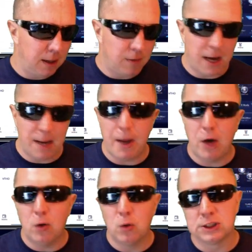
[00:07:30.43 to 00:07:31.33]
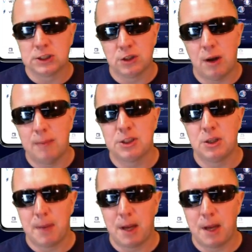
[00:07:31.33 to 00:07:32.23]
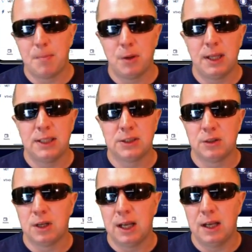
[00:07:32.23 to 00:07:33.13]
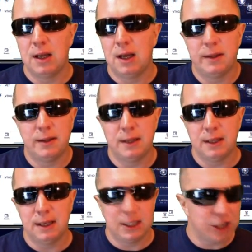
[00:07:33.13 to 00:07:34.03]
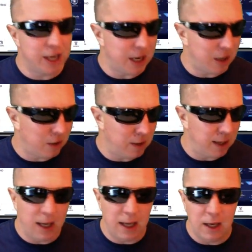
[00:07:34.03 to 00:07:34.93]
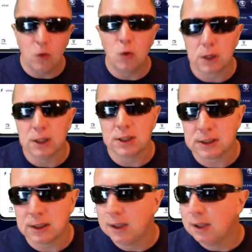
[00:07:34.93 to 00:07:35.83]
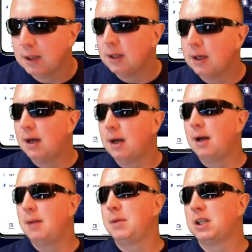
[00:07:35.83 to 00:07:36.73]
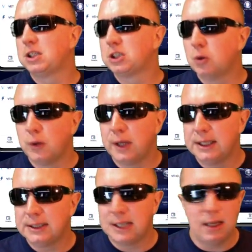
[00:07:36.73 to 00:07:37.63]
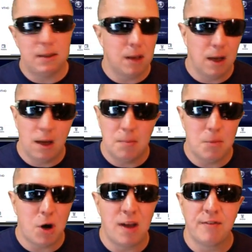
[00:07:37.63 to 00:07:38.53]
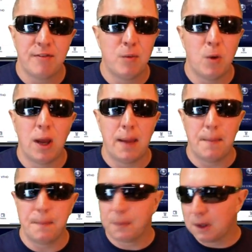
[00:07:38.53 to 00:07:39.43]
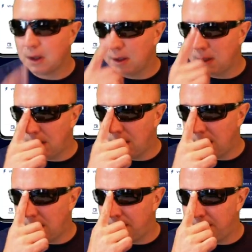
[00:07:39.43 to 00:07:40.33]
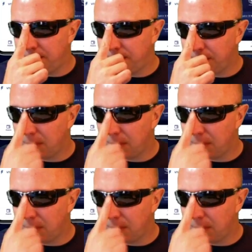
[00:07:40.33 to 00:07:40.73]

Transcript: around about August time. So you'll be able to put these on your Ledger Nano in August. You can store these in MyEther wallet, and